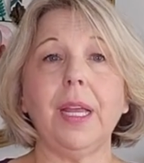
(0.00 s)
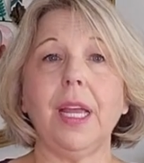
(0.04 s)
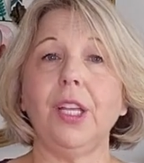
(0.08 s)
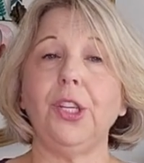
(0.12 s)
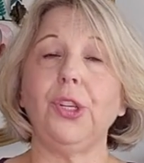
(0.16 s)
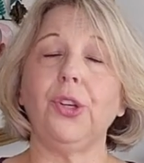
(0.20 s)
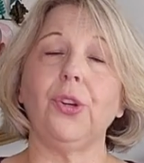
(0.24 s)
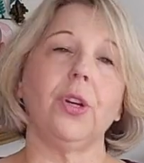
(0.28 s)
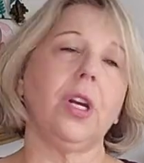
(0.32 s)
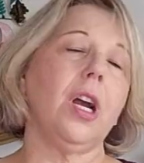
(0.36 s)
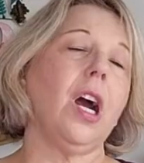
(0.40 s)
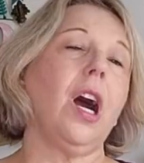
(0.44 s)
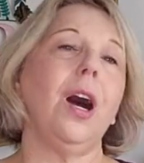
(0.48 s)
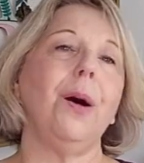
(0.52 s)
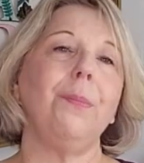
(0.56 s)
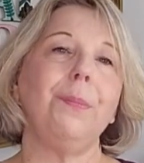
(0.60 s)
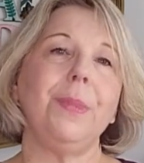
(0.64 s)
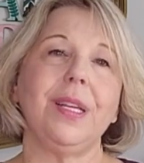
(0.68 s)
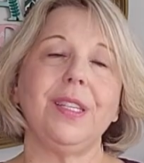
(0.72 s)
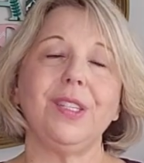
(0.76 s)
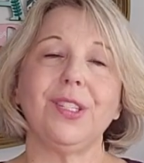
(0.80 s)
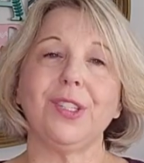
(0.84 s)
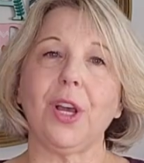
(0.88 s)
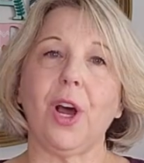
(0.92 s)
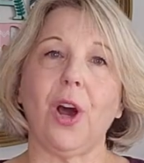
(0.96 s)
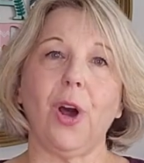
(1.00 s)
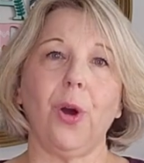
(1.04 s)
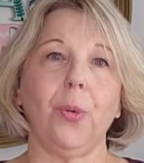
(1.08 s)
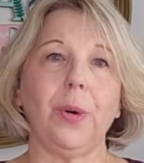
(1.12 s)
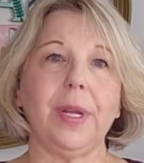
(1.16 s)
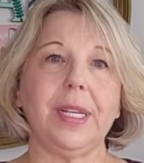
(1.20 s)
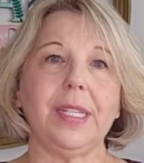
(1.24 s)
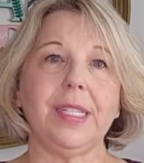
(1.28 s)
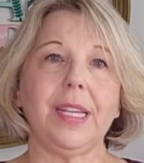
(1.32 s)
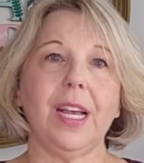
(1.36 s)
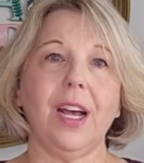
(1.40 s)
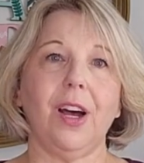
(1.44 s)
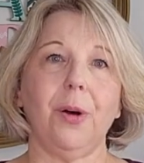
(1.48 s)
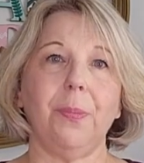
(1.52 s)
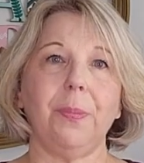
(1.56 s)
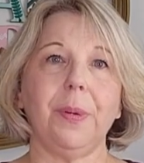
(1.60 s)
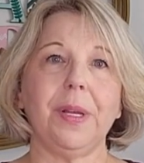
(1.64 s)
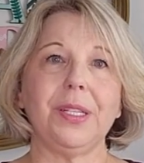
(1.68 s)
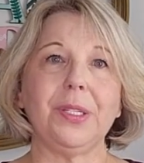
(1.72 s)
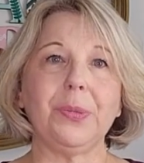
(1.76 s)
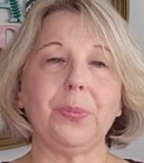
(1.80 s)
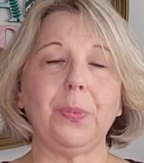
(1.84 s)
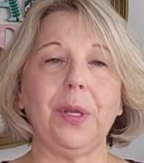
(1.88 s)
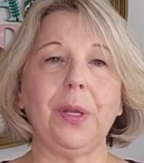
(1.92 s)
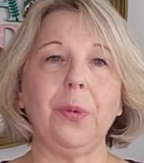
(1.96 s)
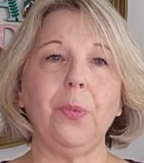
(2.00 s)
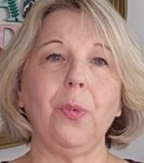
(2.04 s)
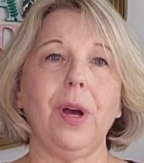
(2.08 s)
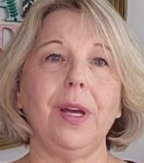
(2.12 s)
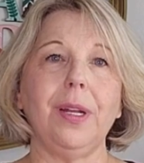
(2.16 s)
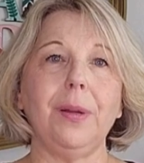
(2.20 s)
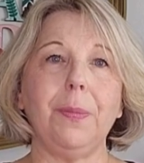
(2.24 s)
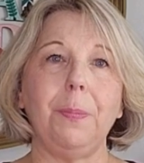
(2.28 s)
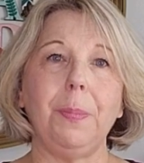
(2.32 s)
and your comments always help because we want